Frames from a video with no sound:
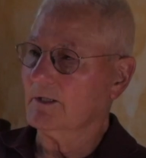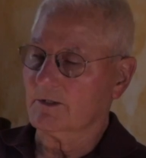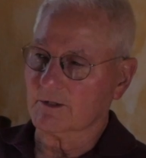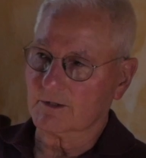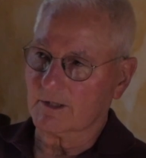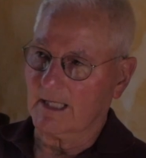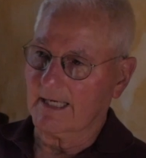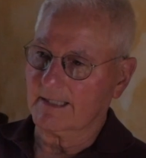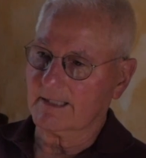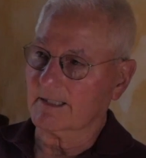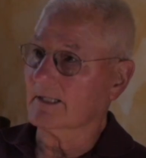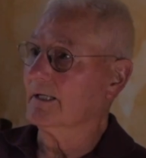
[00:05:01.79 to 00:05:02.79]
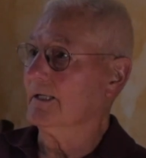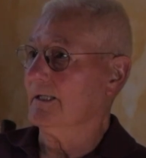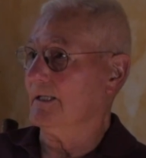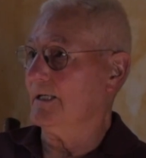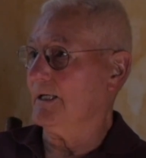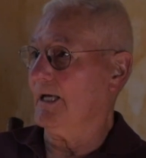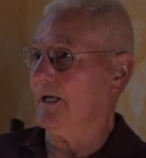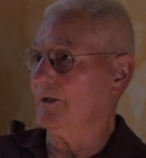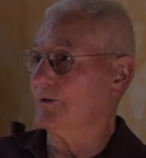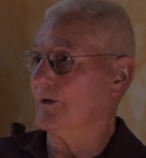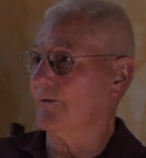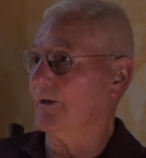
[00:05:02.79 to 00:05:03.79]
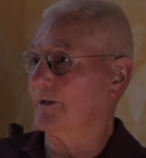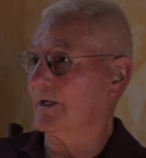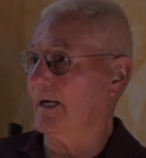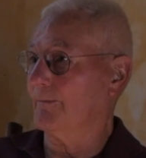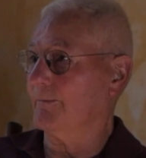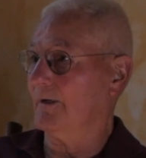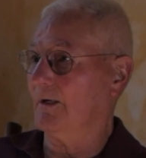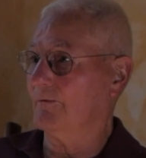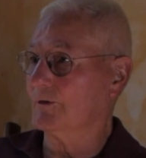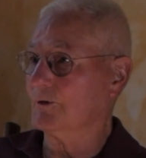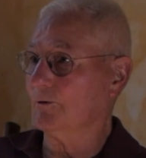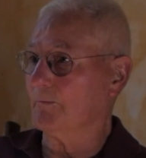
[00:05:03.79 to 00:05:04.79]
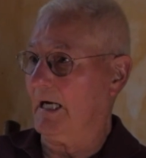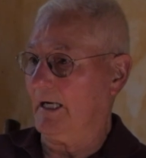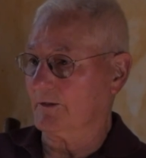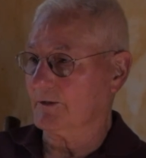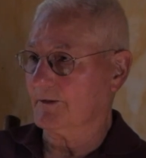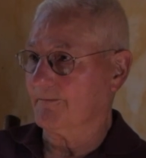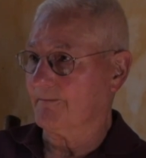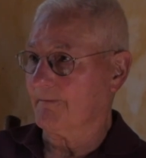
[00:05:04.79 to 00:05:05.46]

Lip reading: just like the the edge of the top of a shoebox.